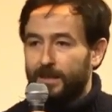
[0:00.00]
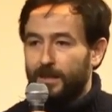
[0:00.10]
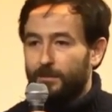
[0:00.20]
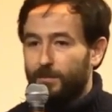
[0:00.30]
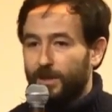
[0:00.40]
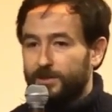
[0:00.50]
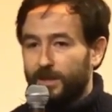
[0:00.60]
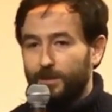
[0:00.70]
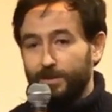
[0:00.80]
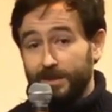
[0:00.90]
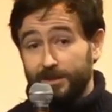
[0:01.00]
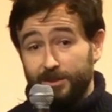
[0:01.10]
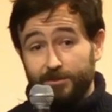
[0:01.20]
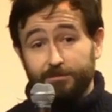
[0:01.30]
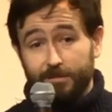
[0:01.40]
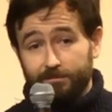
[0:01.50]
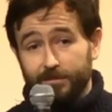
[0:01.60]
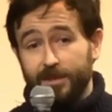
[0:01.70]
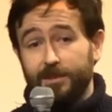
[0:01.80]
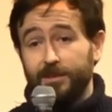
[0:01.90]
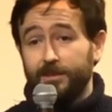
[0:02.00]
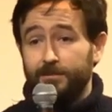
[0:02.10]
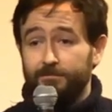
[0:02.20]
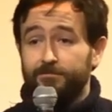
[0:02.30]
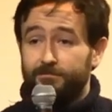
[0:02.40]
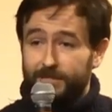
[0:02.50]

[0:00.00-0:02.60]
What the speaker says: But please listen and